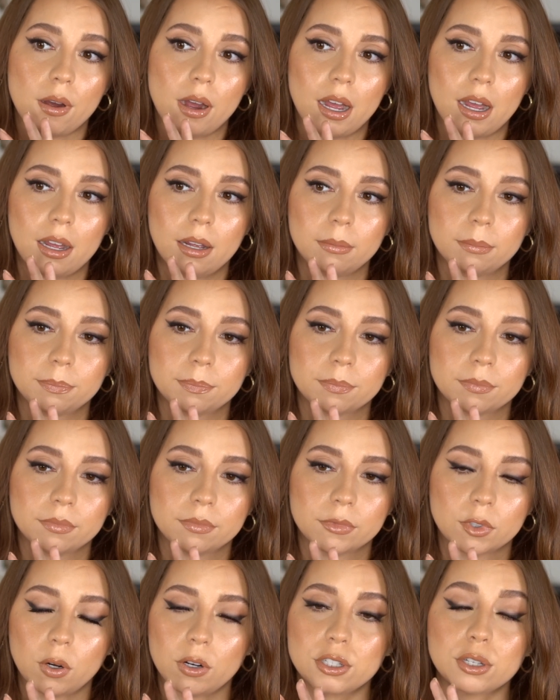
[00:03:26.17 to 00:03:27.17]
Or
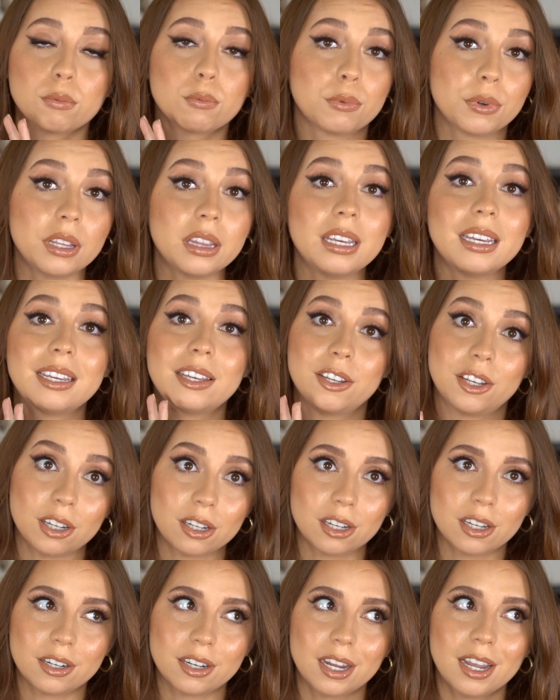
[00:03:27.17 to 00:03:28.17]
it's a really
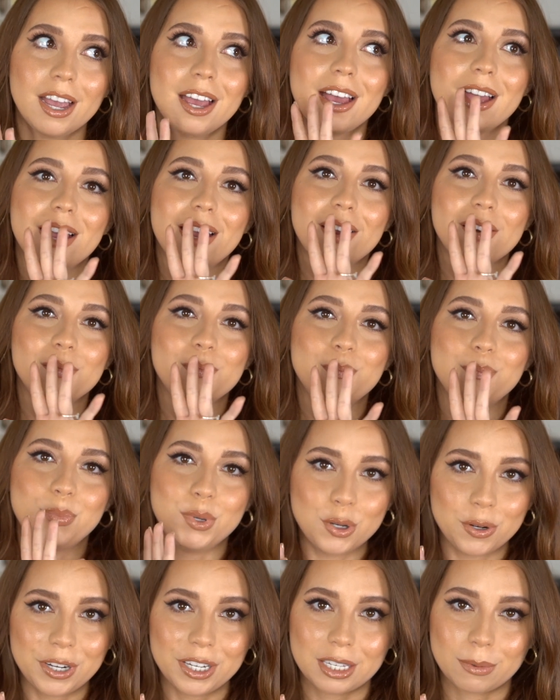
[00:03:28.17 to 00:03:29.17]
good
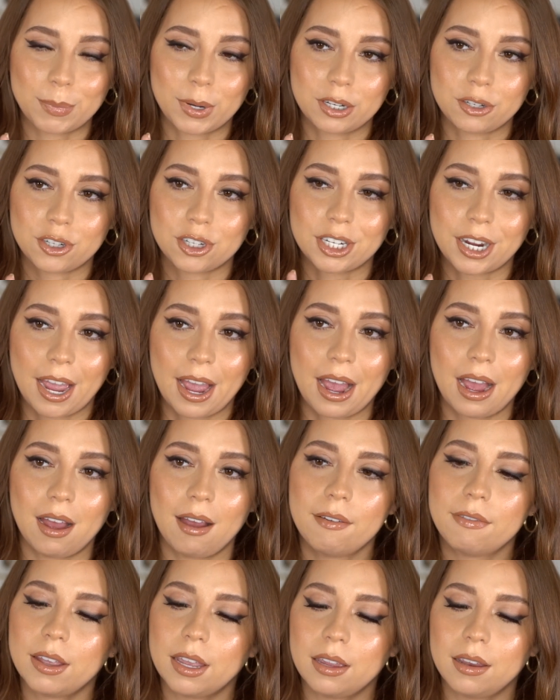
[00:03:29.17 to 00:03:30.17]
beauty sponge to
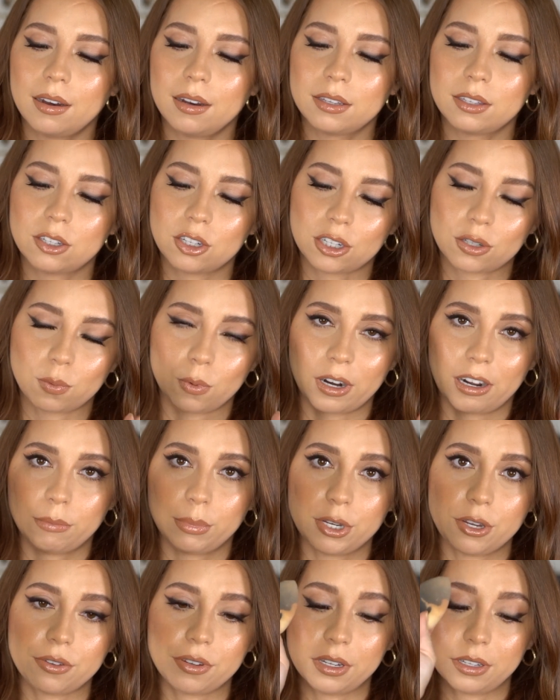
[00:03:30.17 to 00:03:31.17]
have, and it's just what I've
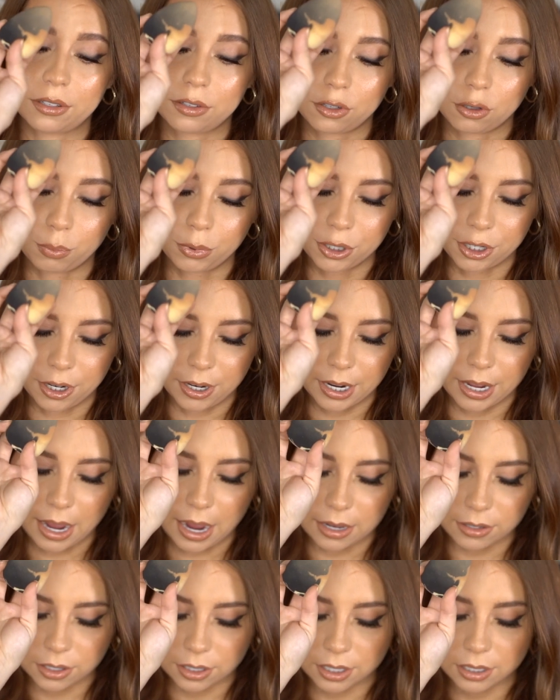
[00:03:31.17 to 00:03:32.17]
been using. It's super dirty,
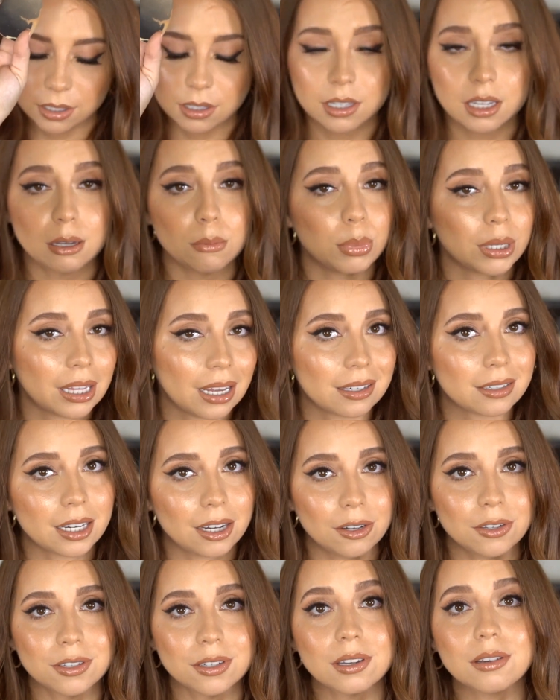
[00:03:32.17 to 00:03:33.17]
as you can see, but that
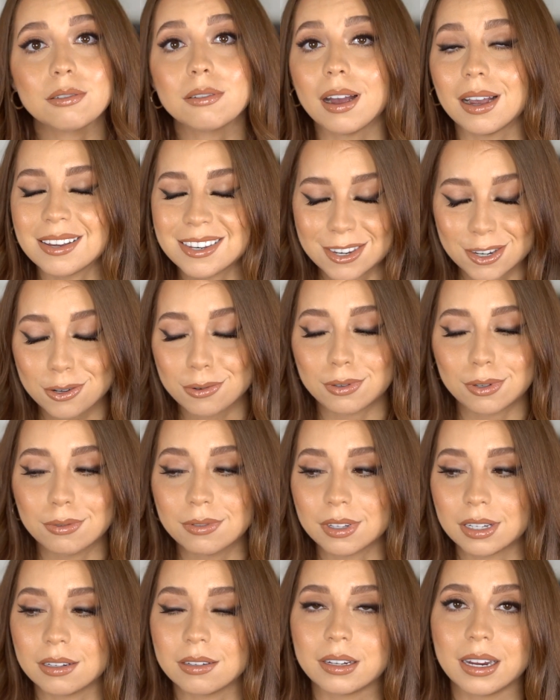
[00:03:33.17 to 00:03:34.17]
tells you I do use
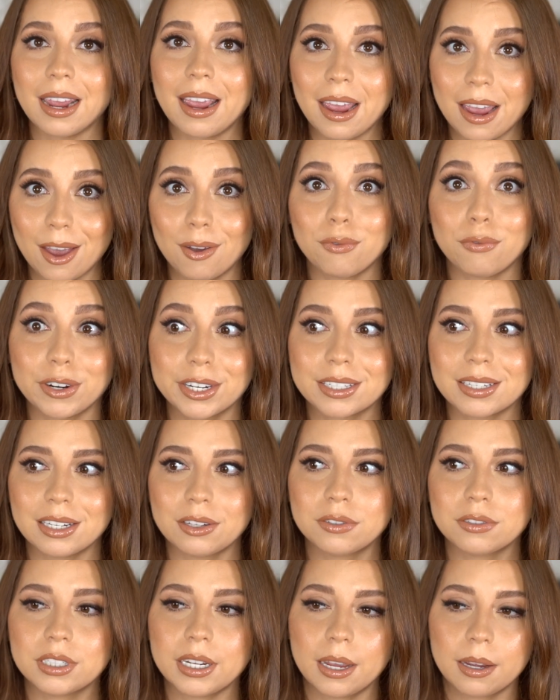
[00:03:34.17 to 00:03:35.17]
it every
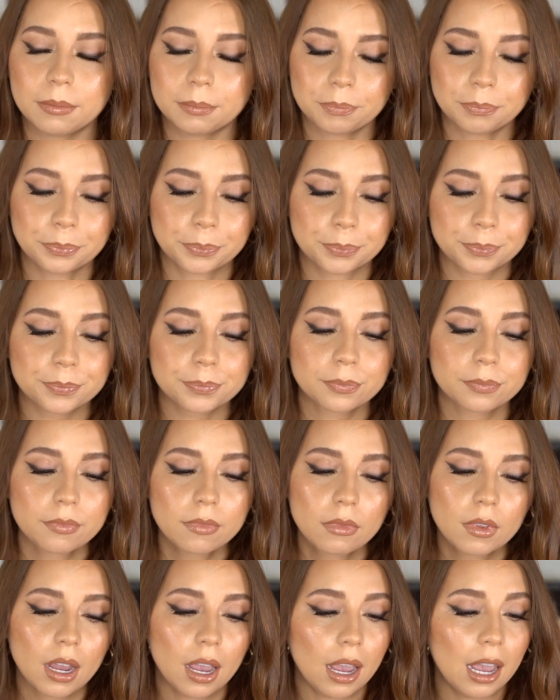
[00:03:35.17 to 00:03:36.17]
single day.
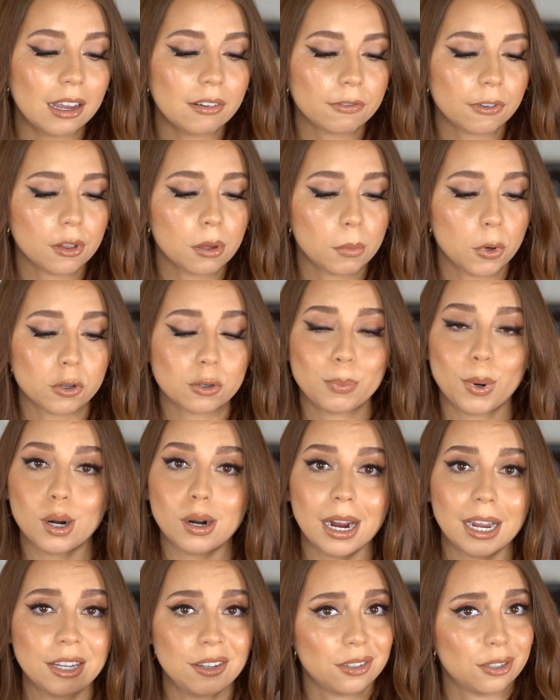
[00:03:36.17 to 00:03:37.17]
And for the most
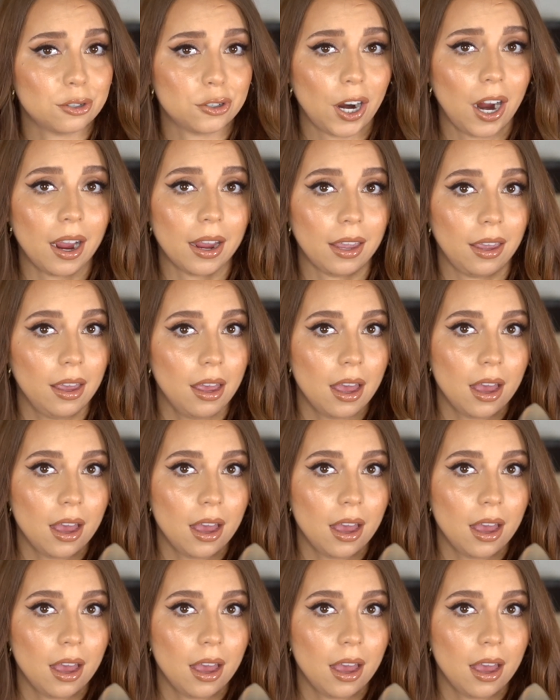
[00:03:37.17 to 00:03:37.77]
part, I use it dry.